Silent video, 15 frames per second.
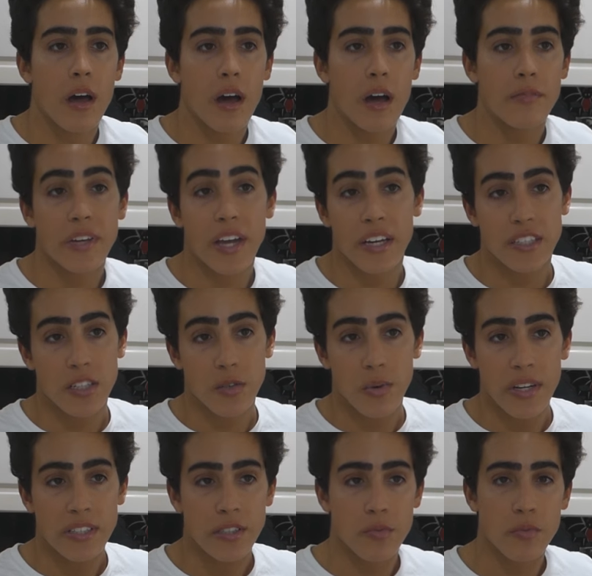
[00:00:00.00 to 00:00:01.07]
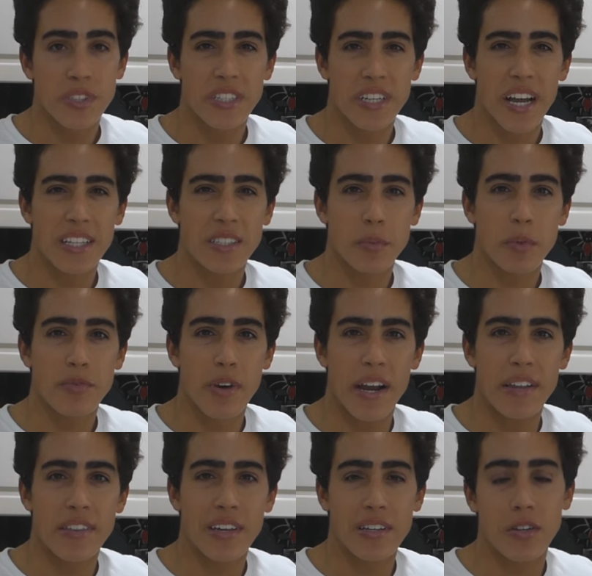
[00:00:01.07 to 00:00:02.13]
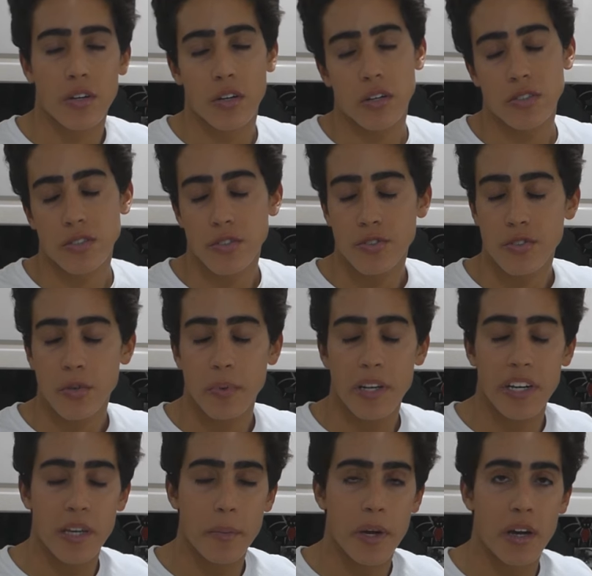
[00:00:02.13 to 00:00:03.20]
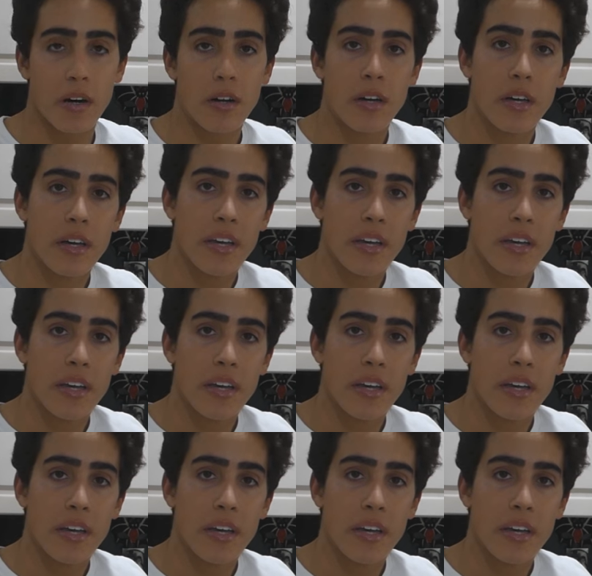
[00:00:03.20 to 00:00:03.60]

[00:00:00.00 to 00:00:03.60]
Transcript: Uh, if you guys are interested in reaching out to me for anything, you can also shoot me an email